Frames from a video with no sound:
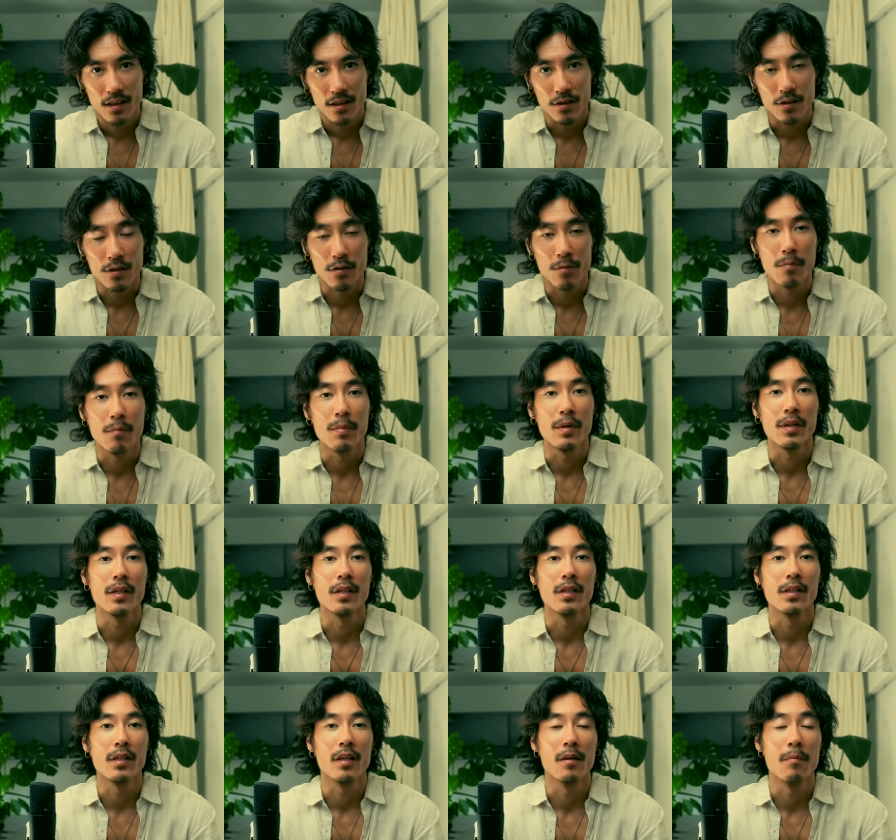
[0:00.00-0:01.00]
could
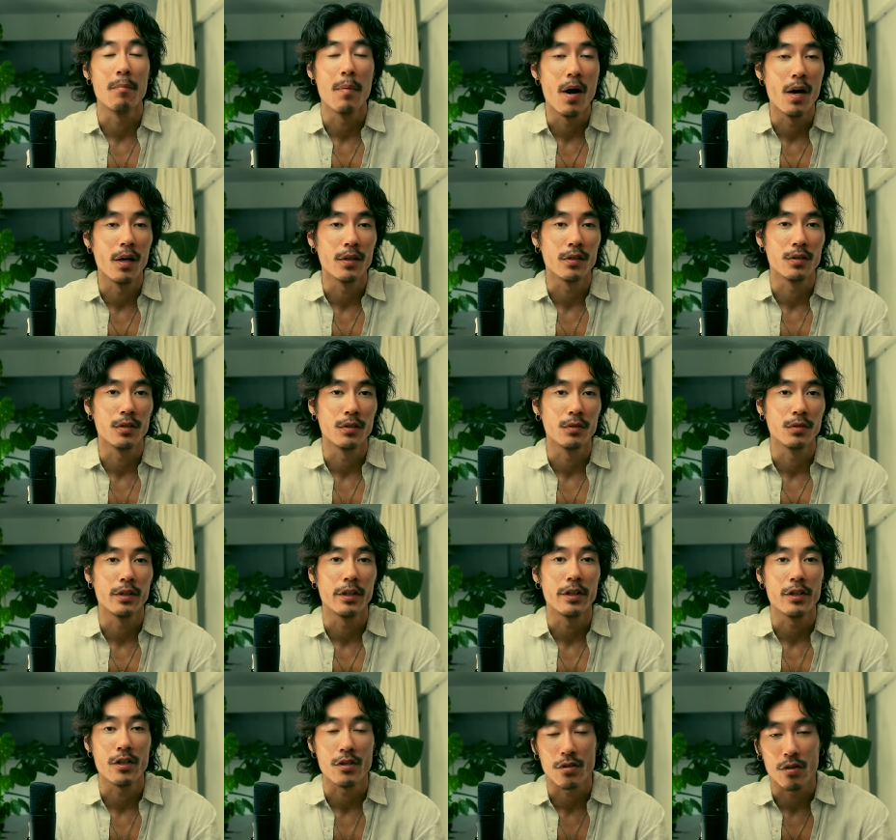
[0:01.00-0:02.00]
be a person who
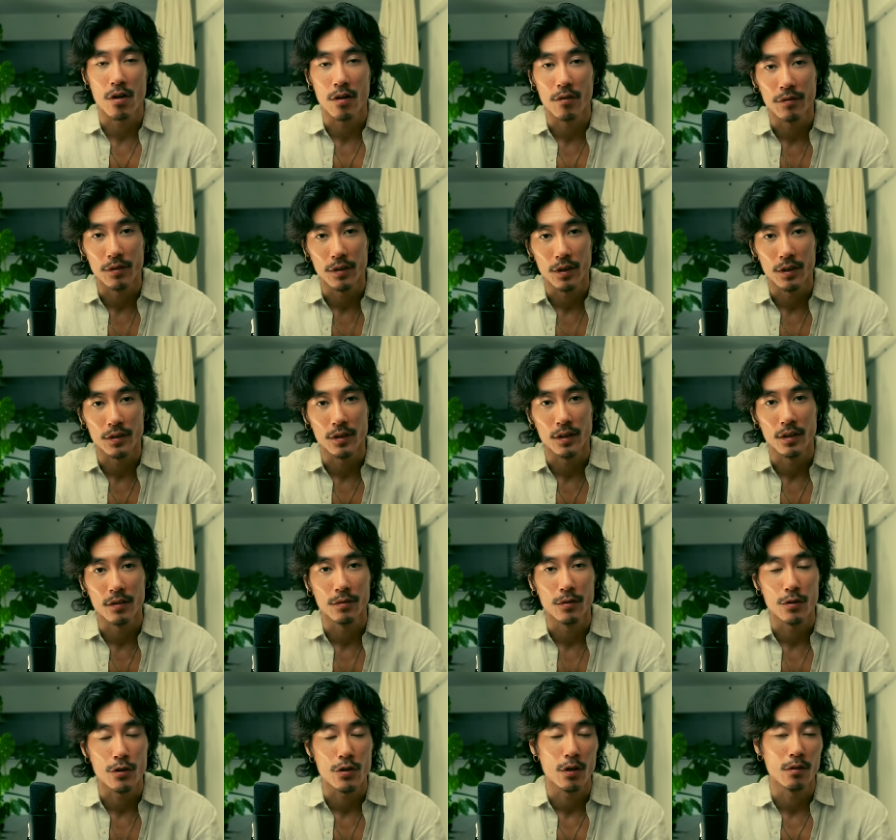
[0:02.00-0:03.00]
teaches confidence and
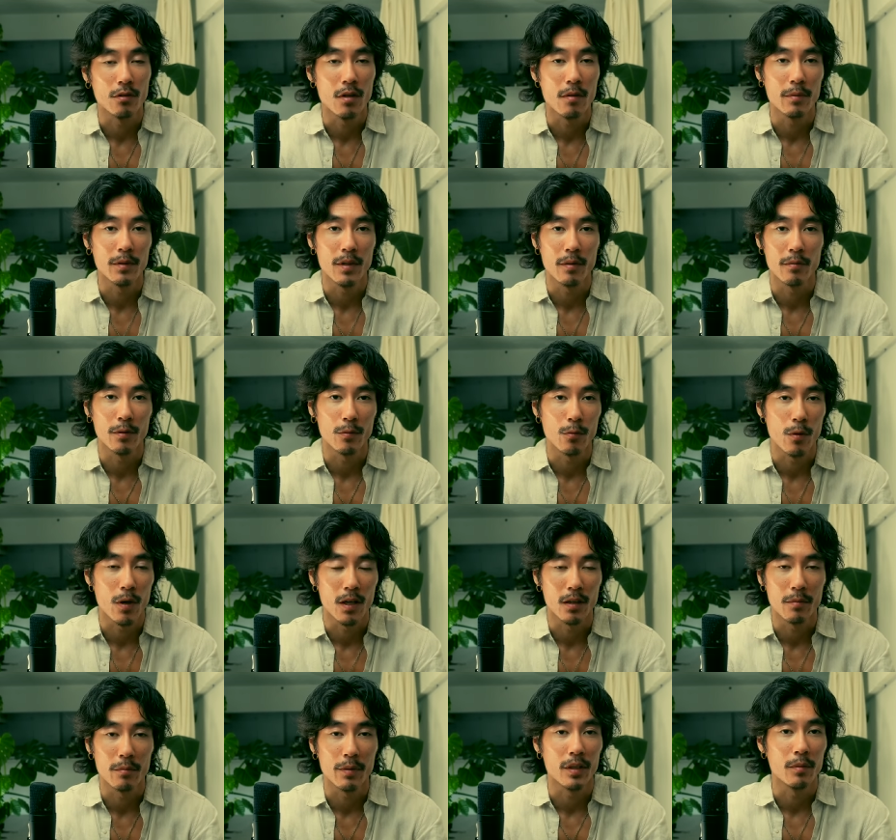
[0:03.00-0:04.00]
who show up and
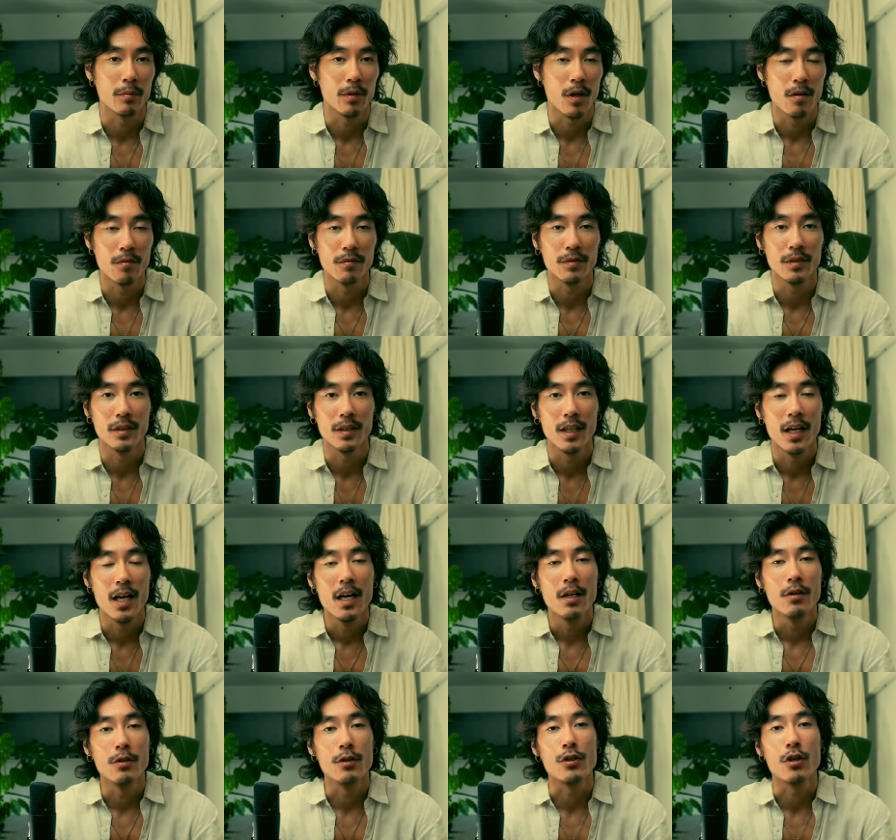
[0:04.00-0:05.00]
everyone become confident,
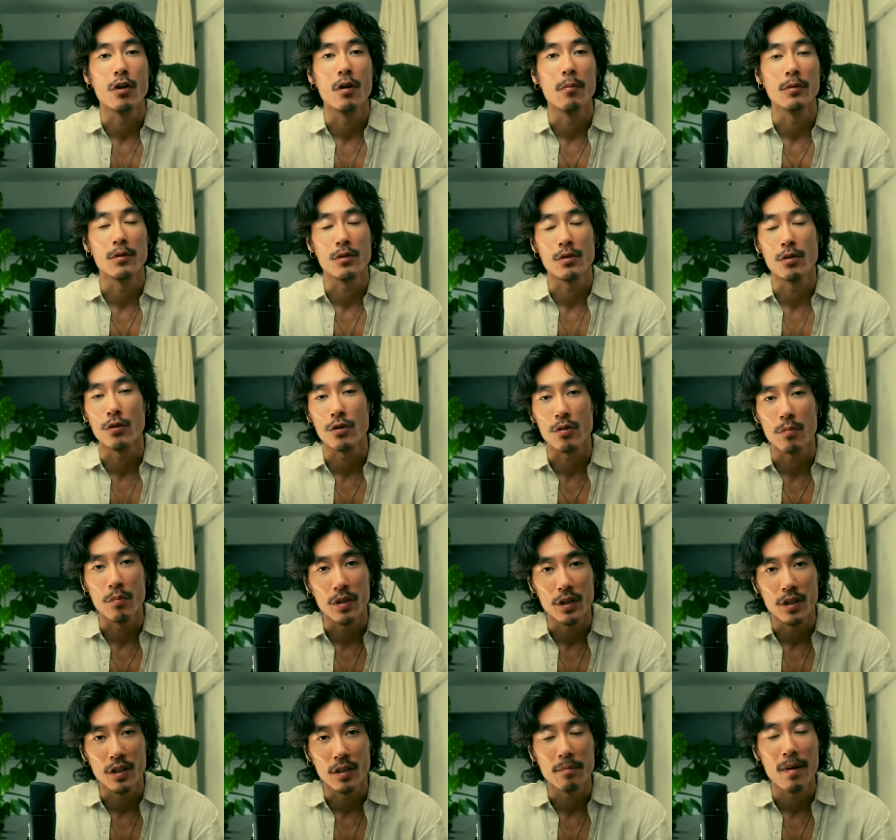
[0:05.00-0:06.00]
who show up on the social
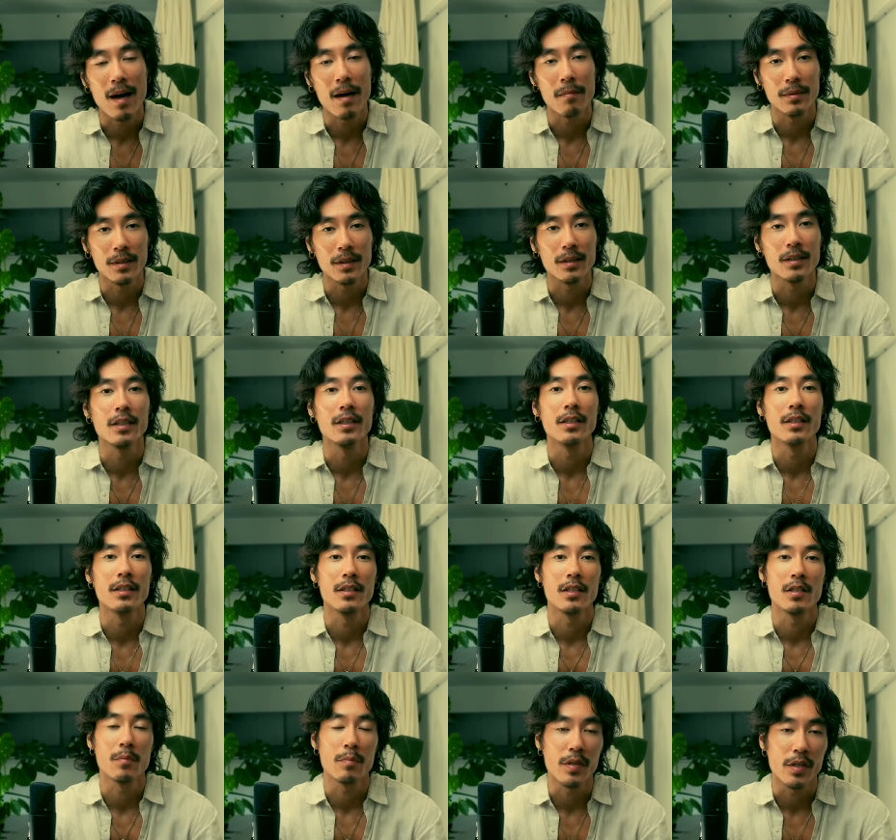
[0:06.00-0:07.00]
media publicly
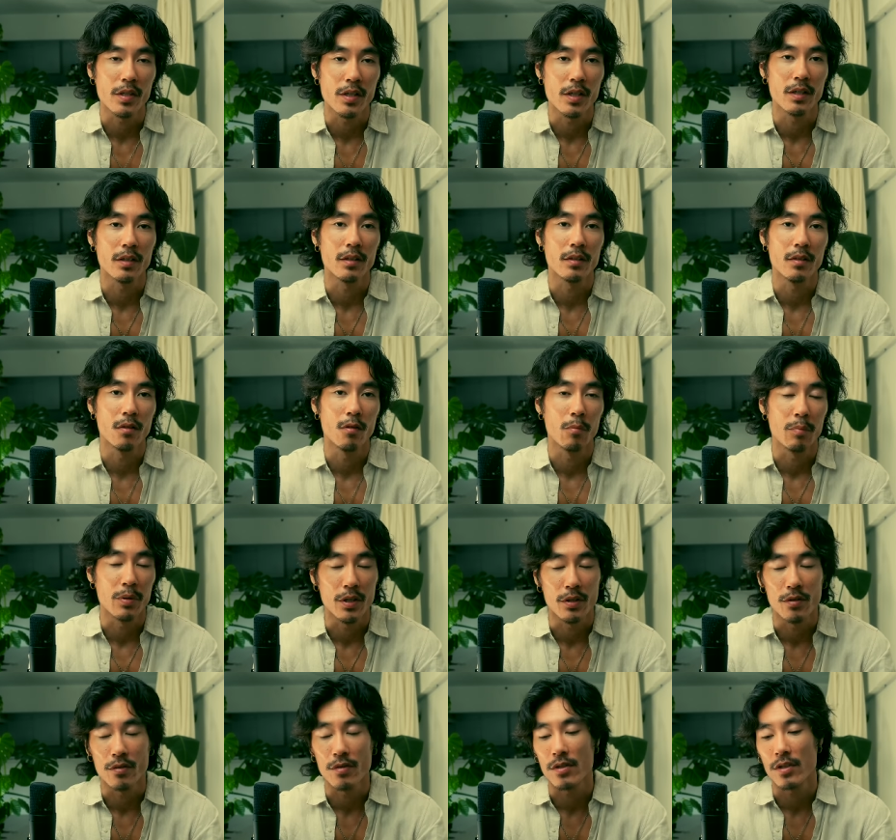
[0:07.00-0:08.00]
speaking
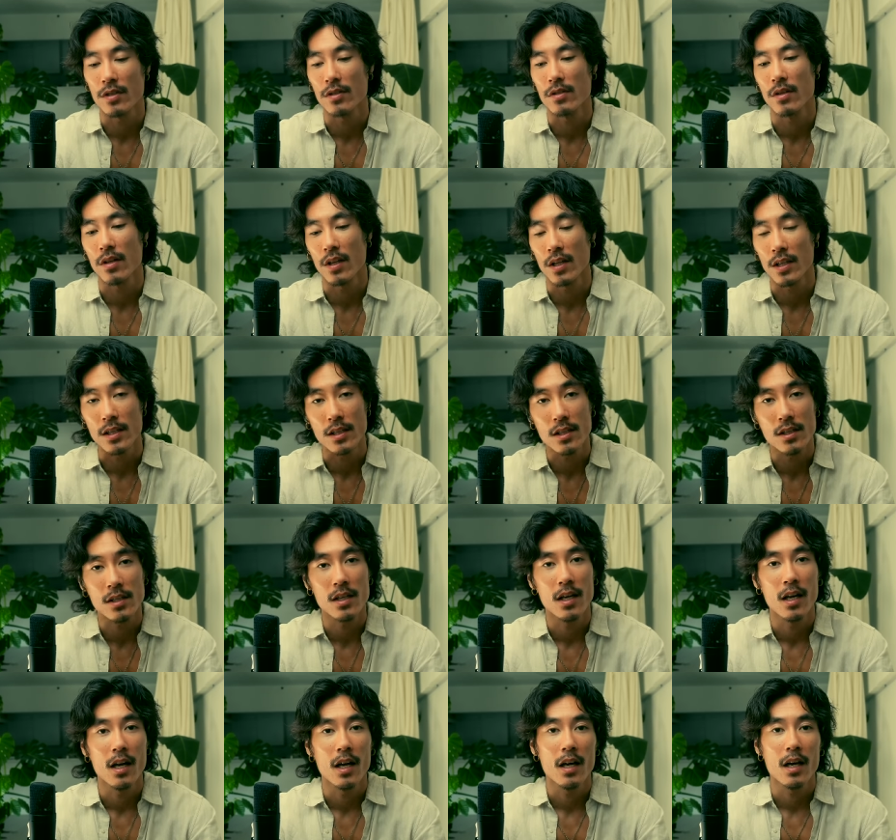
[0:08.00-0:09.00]
opinions and
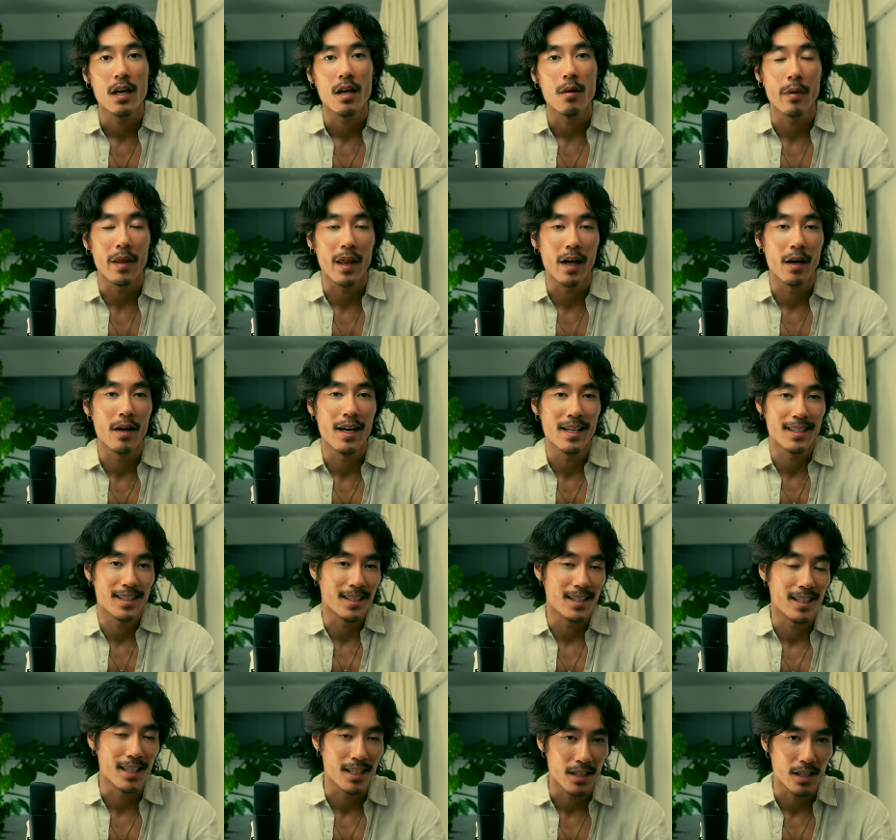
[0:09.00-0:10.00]
things without
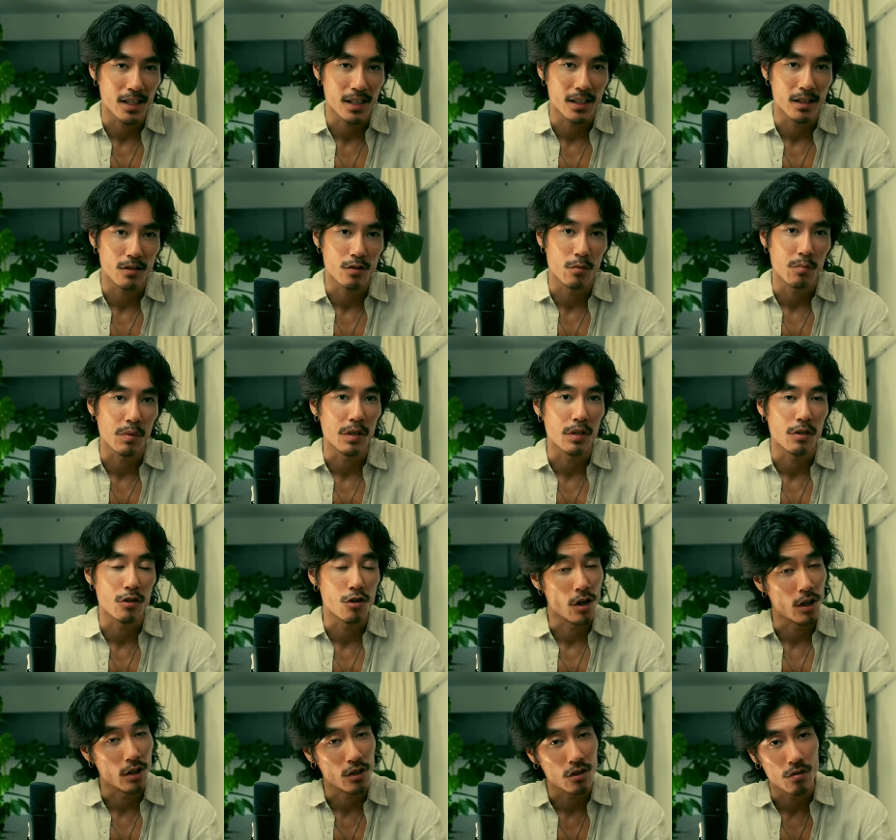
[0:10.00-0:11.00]
hesitating to be
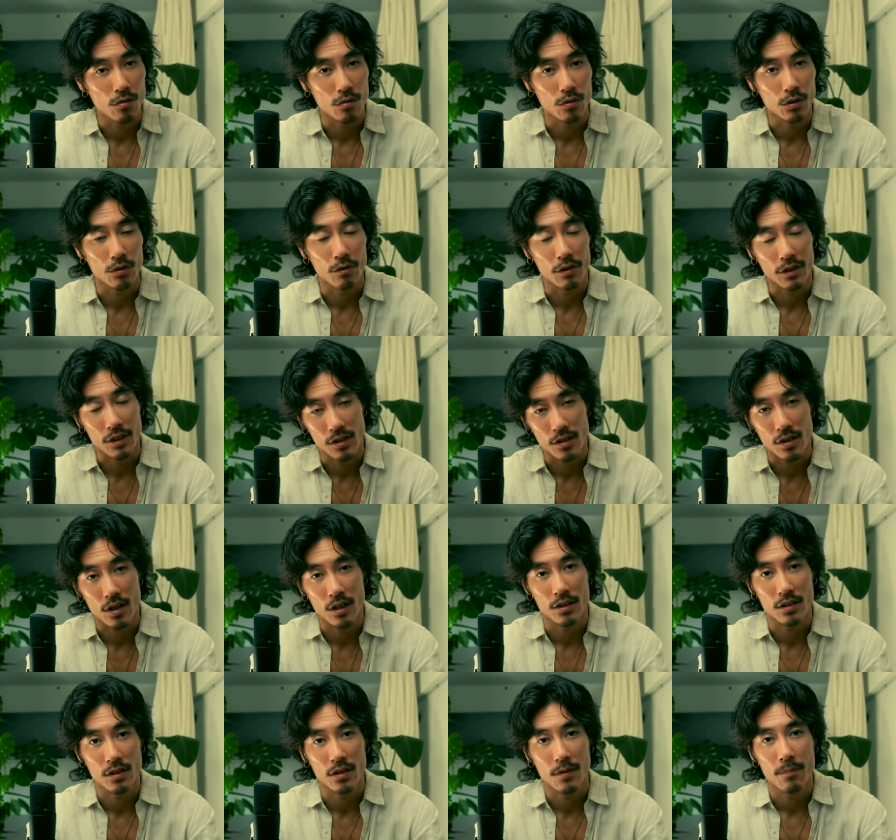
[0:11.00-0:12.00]
judged or
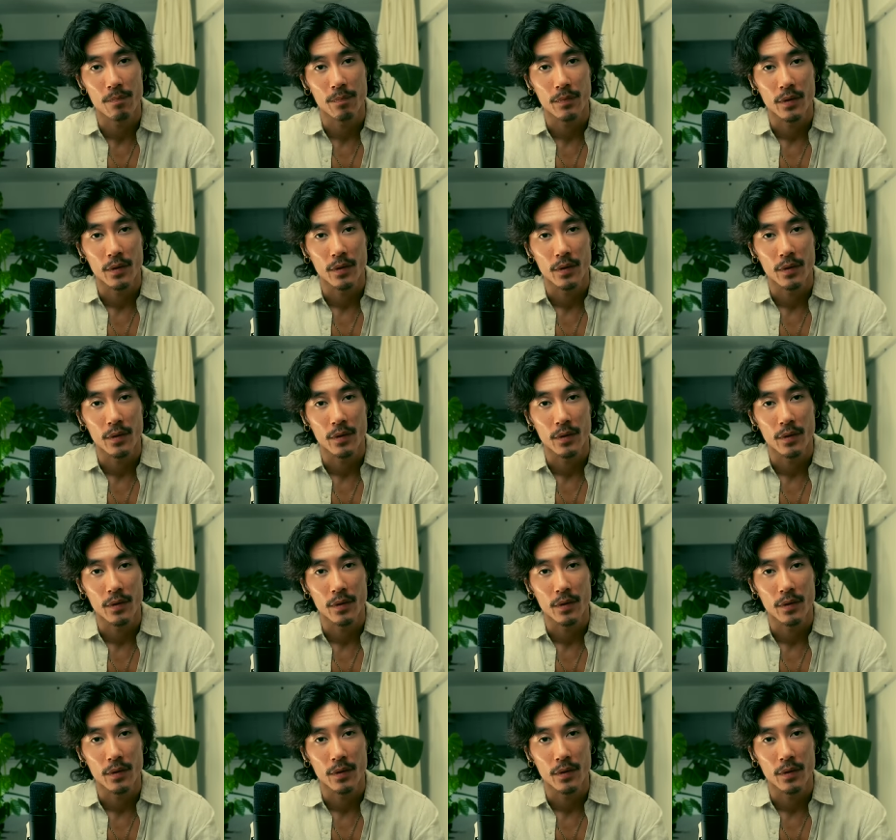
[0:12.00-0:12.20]
criticized.